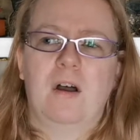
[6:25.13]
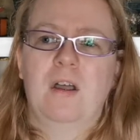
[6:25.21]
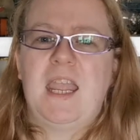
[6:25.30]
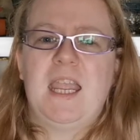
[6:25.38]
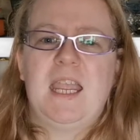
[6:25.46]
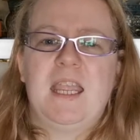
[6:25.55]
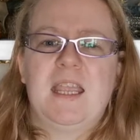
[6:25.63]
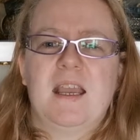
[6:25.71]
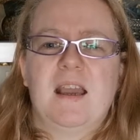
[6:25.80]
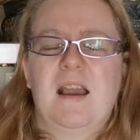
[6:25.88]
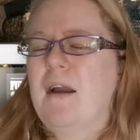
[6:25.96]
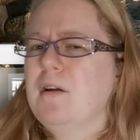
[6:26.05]
The
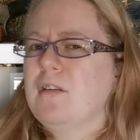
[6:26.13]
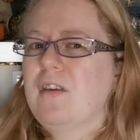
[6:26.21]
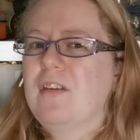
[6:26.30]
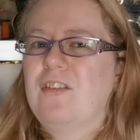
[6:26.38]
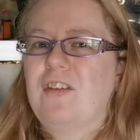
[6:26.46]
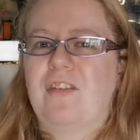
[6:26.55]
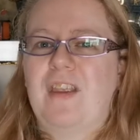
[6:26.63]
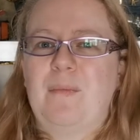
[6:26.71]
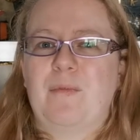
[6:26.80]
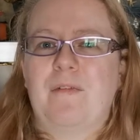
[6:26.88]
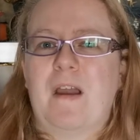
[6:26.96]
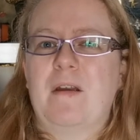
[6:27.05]
characters just
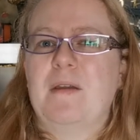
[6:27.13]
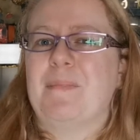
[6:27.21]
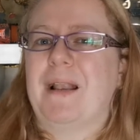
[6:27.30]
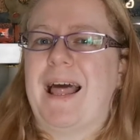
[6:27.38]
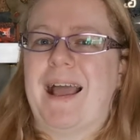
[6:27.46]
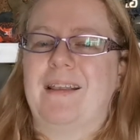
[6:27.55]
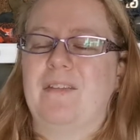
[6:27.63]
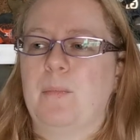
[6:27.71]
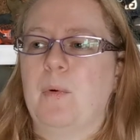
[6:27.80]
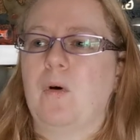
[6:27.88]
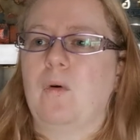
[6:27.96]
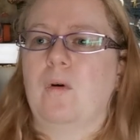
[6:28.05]
seemed very bland
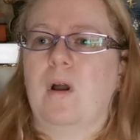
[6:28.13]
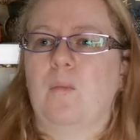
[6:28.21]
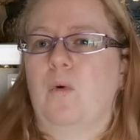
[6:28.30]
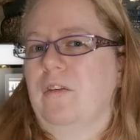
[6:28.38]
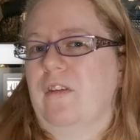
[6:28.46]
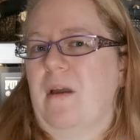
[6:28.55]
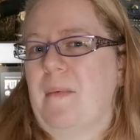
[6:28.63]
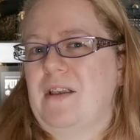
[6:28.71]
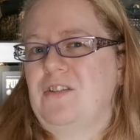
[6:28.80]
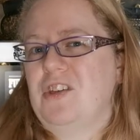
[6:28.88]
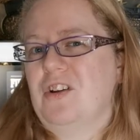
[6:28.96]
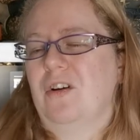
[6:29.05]
and
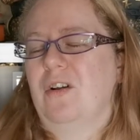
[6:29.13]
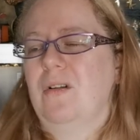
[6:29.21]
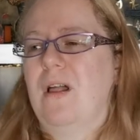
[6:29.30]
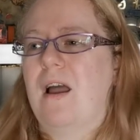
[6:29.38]
one-dimensional.